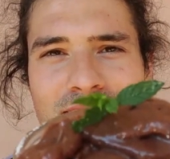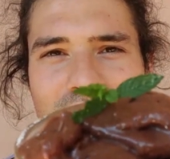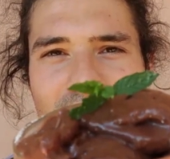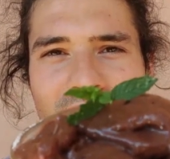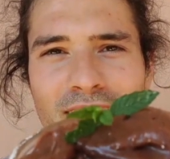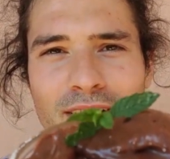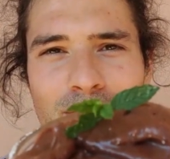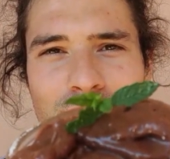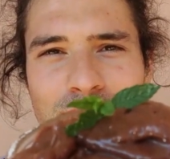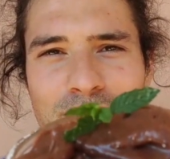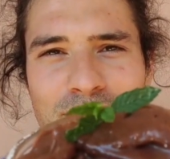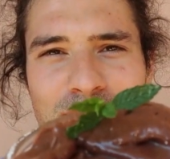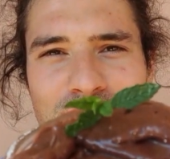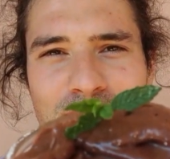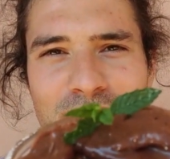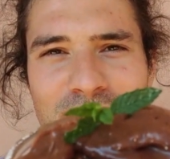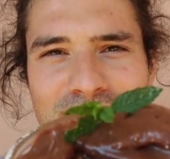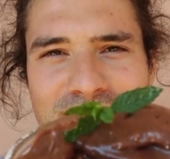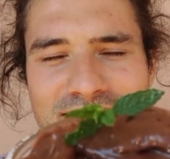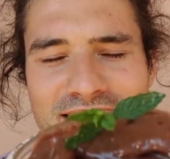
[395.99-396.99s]
How
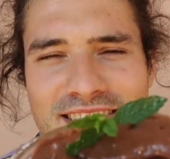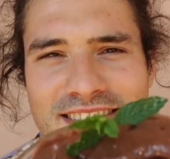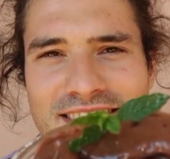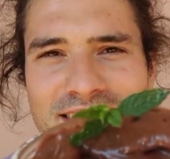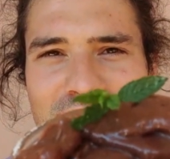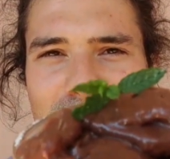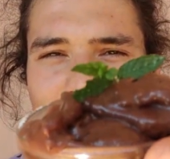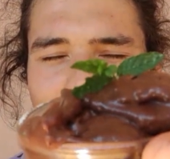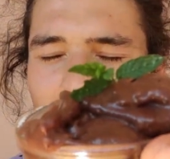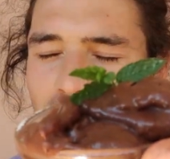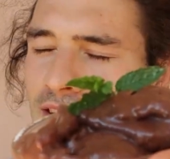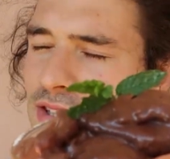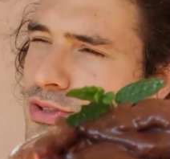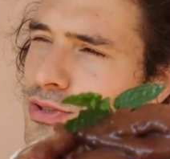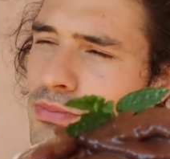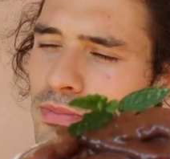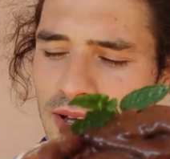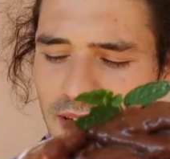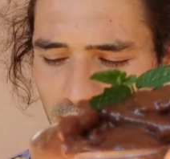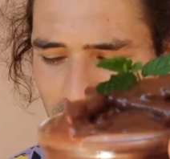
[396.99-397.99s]
beautiful is this? And it's
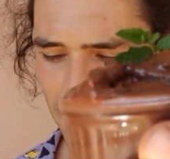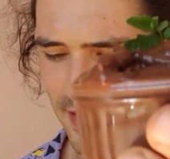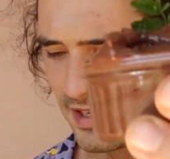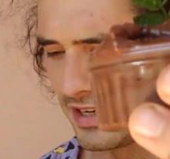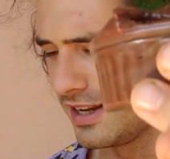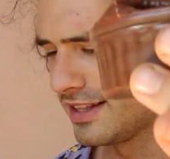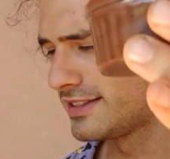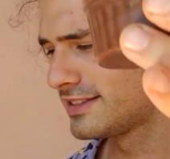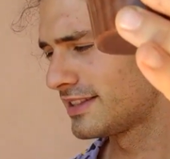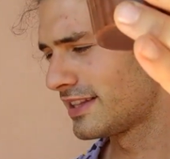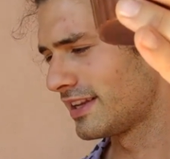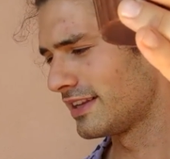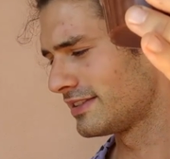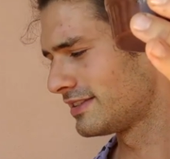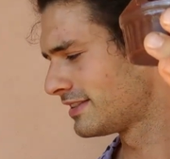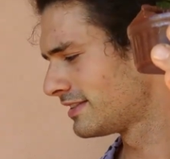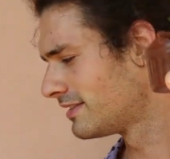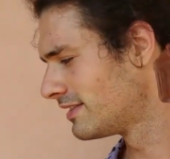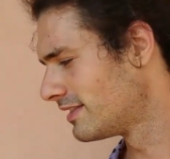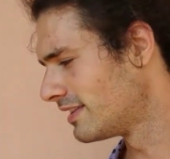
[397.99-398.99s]
super healthy. Let's
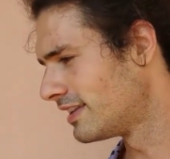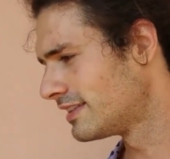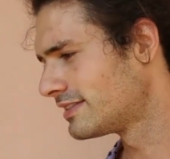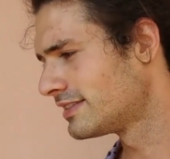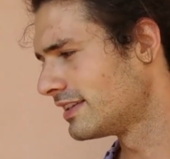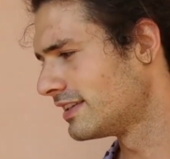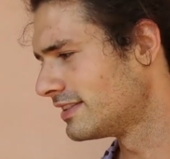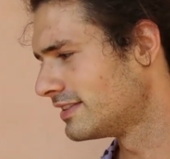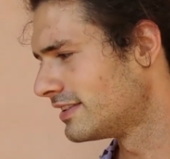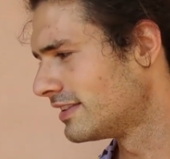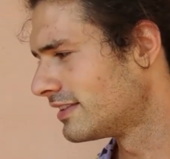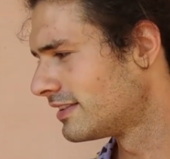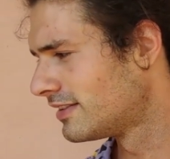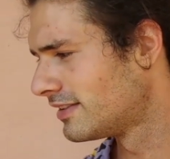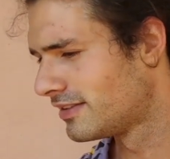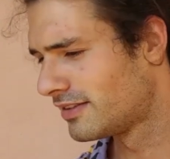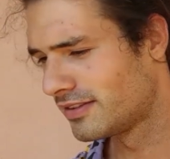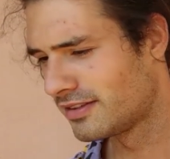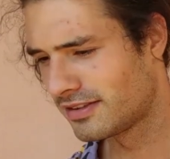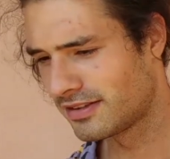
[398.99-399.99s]
taste it.
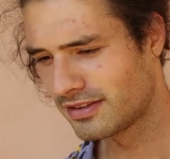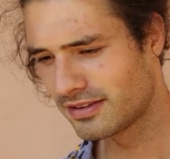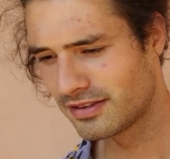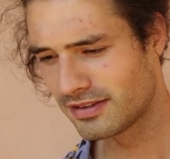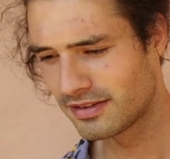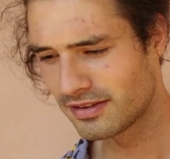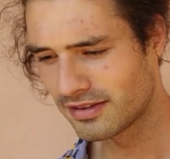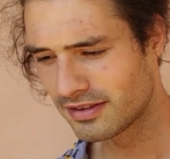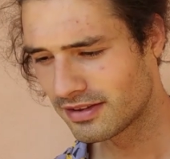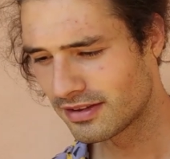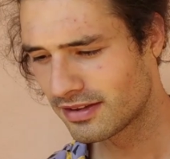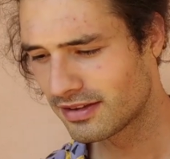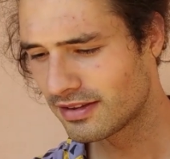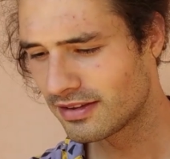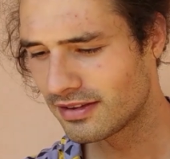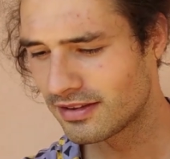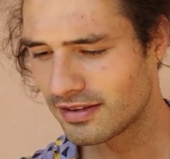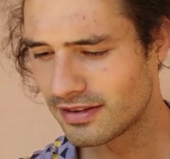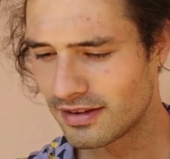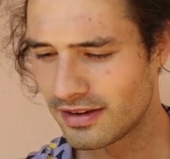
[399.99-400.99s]

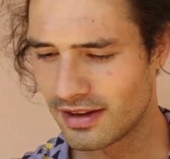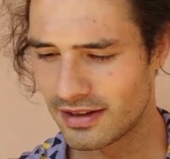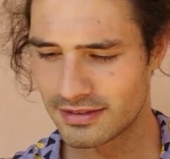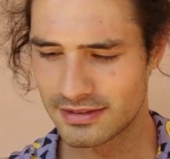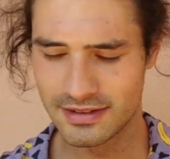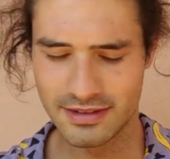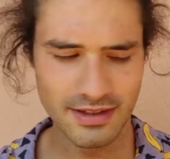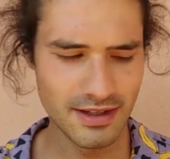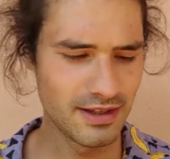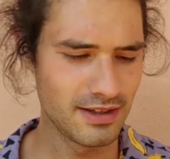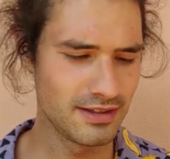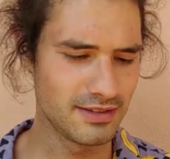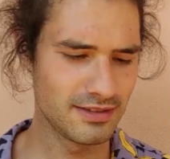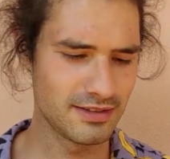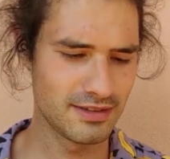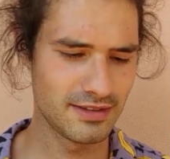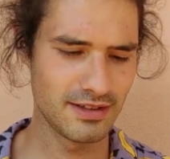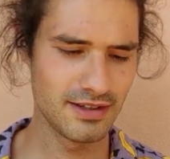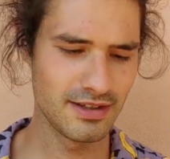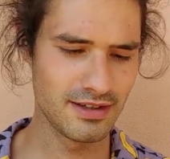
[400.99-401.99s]
Let's
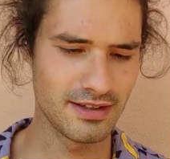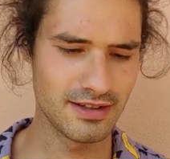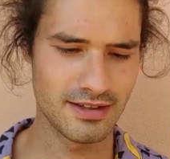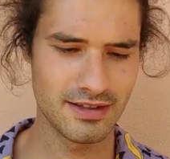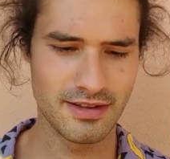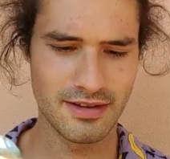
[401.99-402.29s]
taste it.